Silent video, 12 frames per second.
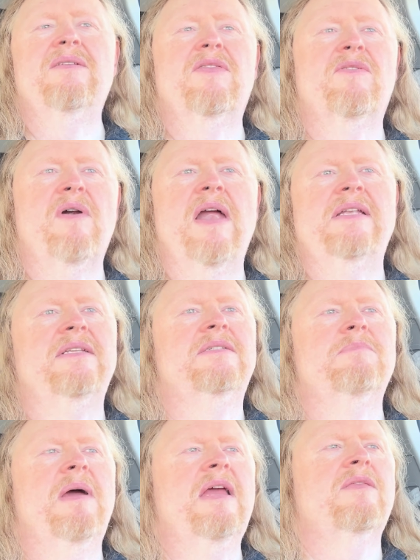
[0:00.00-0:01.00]
threatened
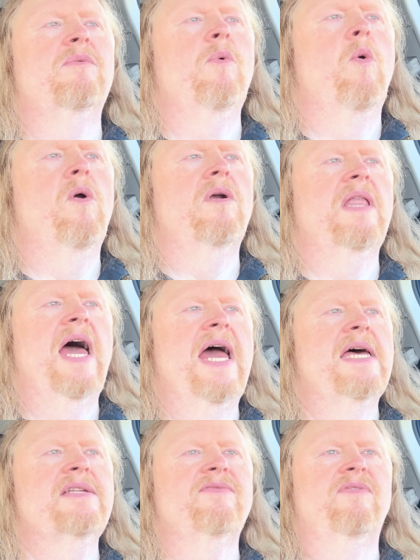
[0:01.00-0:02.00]
to make the war
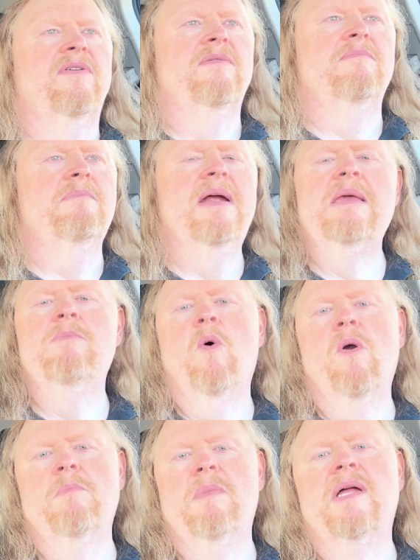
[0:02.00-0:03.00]
last for many
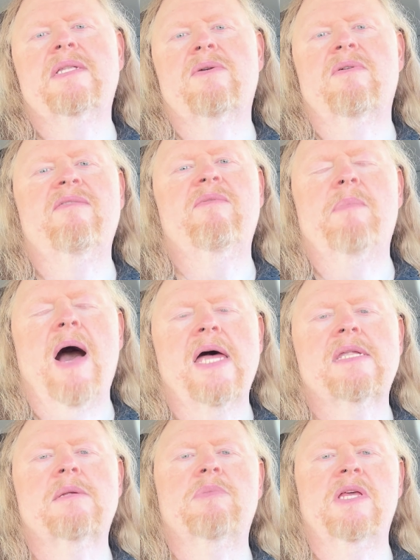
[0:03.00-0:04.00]
more months or even
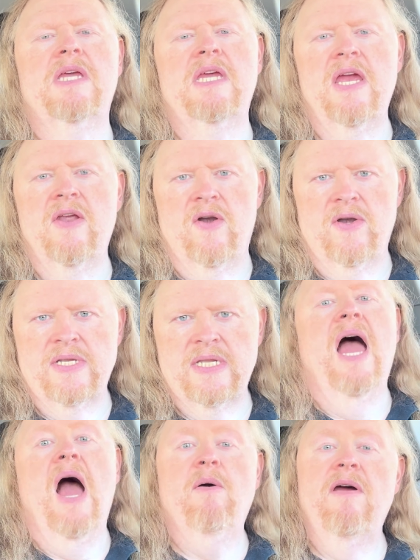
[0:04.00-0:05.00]
possibly years.
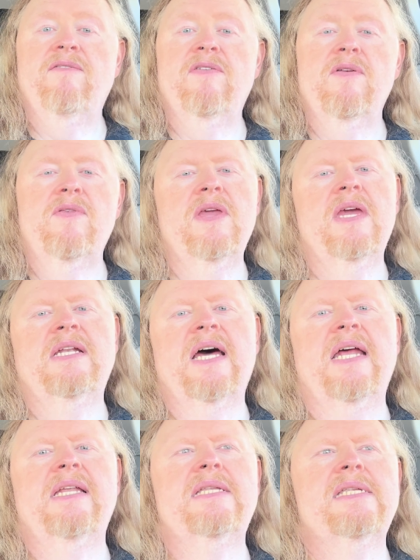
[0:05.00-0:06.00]
However, the
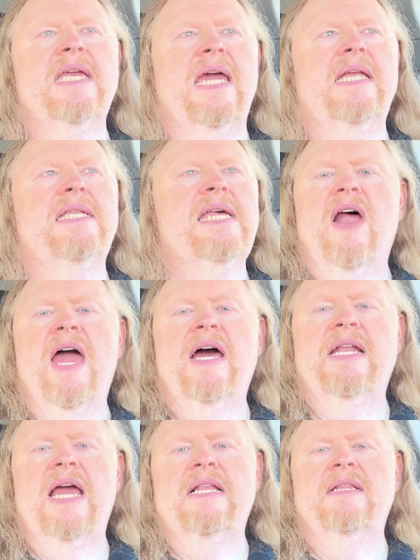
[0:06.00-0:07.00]
United States
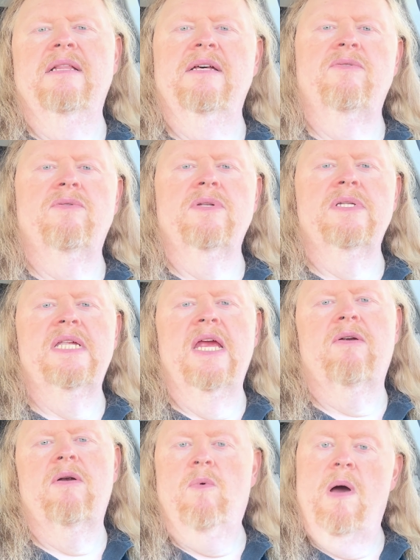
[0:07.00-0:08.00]
had a literal
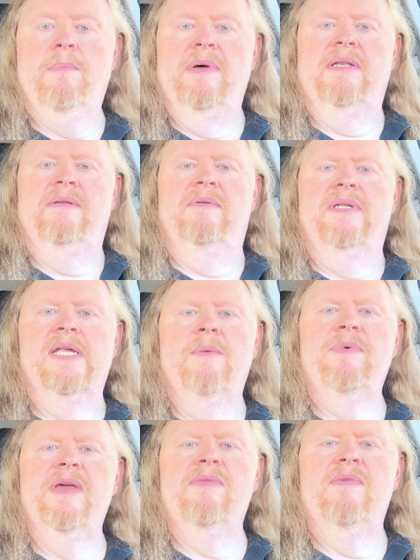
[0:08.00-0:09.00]
secret weapon,
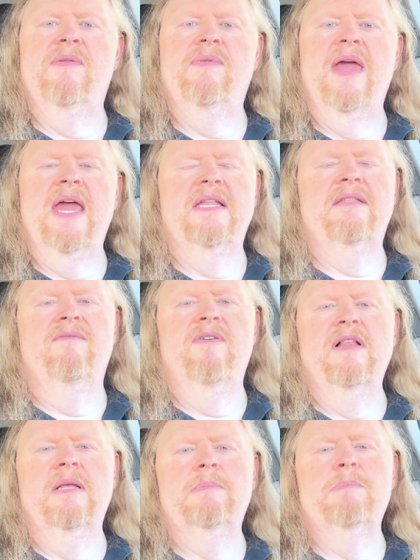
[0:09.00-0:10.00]
something that they had
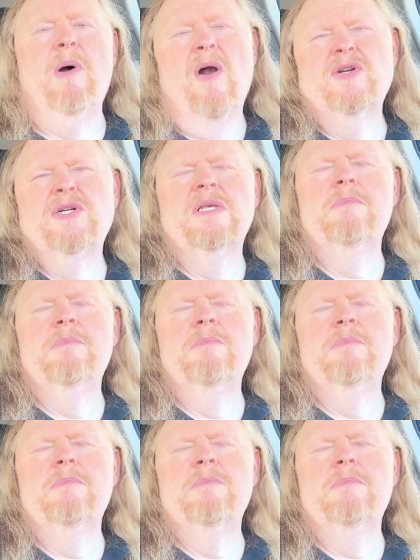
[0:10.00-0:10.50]
developed partially